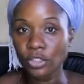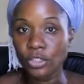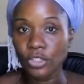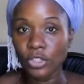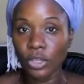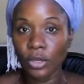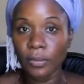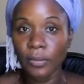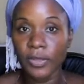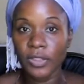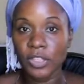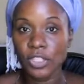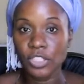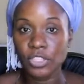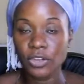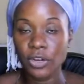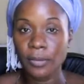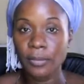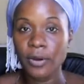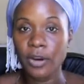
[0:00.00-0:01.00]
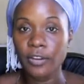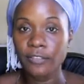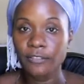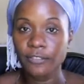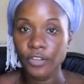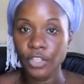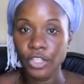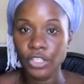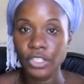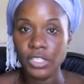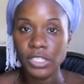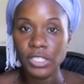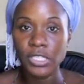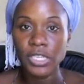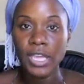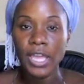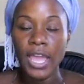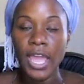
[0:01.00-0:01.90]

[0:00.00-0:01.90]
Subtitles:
So you put the scrub on first,